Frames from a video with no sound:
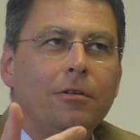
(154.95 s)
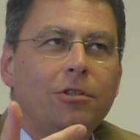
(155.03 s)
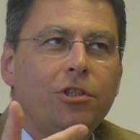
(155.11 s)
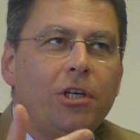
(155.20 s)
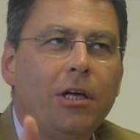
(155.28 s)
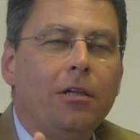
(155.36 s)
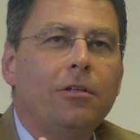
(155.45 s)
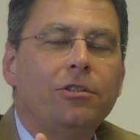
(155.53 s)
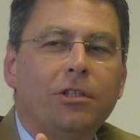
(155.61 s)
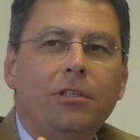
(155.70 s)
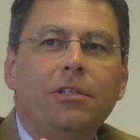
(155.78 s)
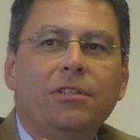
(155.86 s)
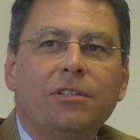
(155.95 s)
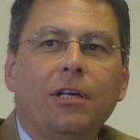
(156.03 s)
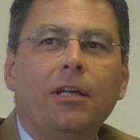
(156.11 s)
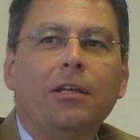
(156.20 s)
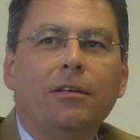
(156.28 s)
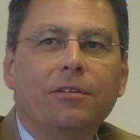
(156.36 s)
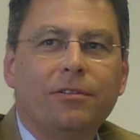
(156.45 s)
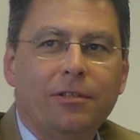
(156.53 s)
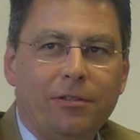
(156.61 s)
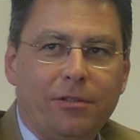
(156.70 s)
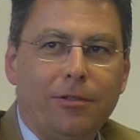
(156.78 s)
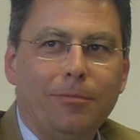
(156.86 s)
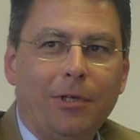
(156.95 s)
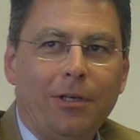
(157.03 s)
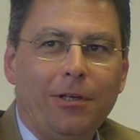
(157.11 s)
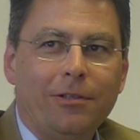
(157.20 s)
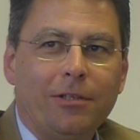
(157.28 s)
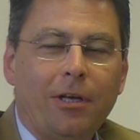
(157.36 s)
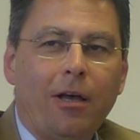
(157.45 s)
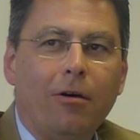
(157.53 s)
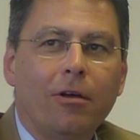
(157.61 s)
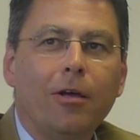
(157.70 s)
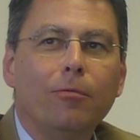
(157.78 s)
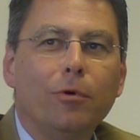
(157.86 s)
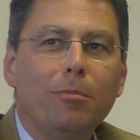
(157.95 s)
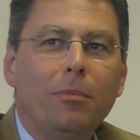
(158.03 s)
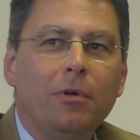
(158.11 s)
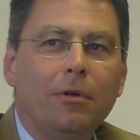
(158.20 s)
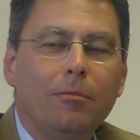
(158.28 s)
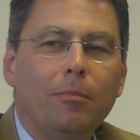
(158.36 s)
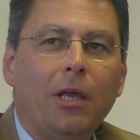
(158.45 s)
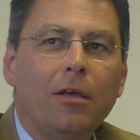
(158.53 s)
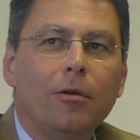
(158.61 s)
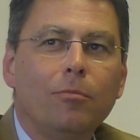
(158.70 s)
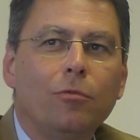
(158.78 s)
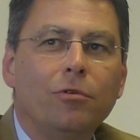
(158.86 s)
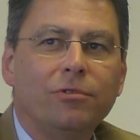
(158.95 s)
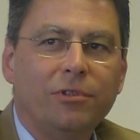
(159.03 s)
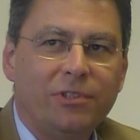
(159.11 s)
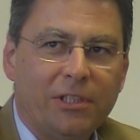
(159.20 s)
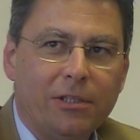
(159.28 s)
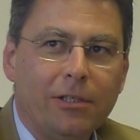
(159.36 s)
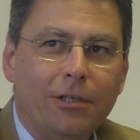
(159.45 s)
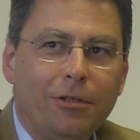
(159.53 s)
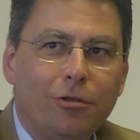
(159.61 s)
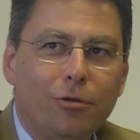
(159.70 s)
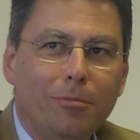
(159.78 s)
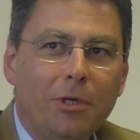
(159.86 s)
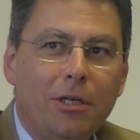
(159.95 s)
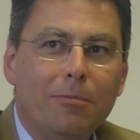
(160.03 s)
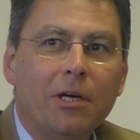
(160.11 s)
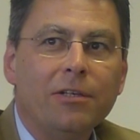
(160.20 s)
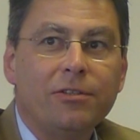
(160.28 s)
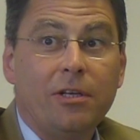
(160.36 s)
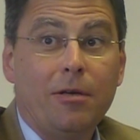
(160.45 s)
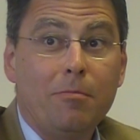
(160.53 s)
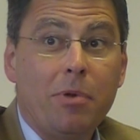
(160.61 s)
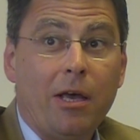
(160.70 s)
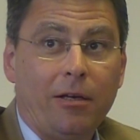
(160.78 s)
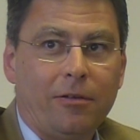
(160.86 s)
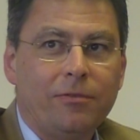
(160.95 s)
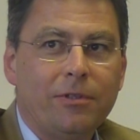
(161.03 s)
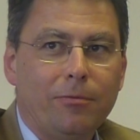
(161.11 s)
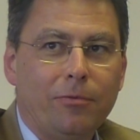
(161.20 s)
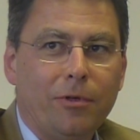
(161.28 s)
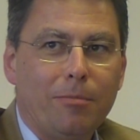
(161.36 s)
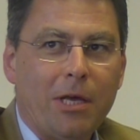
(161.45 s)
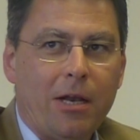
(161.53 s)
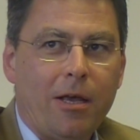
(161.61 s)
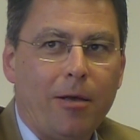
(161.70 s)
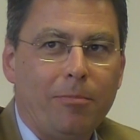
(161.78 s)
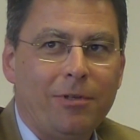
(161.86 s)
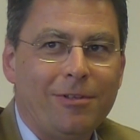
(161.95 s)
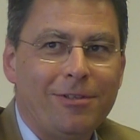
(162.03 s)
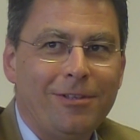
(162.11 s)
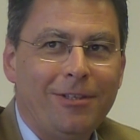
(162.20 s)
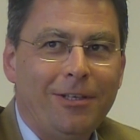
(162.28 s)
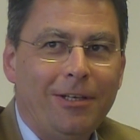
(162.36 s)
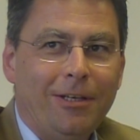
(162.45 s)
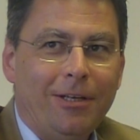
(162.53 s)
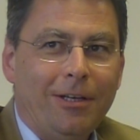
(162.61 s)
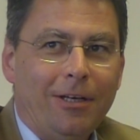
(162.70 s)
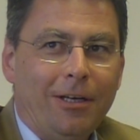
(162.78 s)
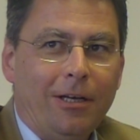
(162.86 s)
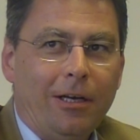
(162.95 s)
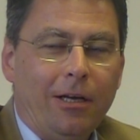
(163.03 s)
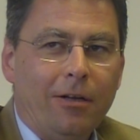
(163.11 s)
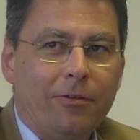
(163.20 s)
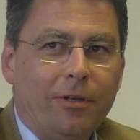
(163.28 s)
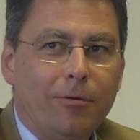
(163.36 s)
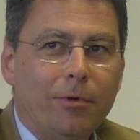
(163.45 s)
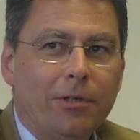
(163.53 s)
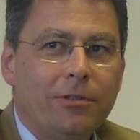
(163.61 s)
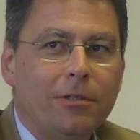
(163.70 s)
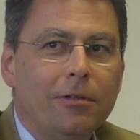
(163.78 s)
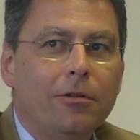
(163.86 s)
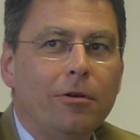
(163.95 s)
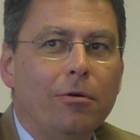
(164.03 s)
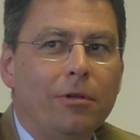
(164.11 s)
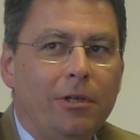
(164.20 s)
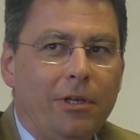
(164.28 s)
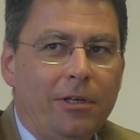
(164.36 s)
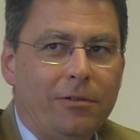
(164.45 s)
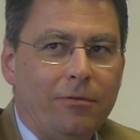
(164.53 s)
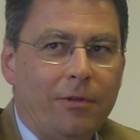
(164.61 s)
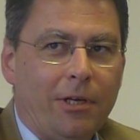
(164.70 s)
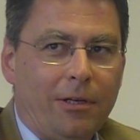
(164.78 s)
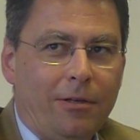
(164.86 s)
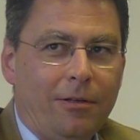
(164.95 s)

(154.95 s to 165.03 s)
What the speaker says: challenge in designing a system is how can we make it more resilient to minimize the impact if something bad happens. And I think we are still in the early days of that.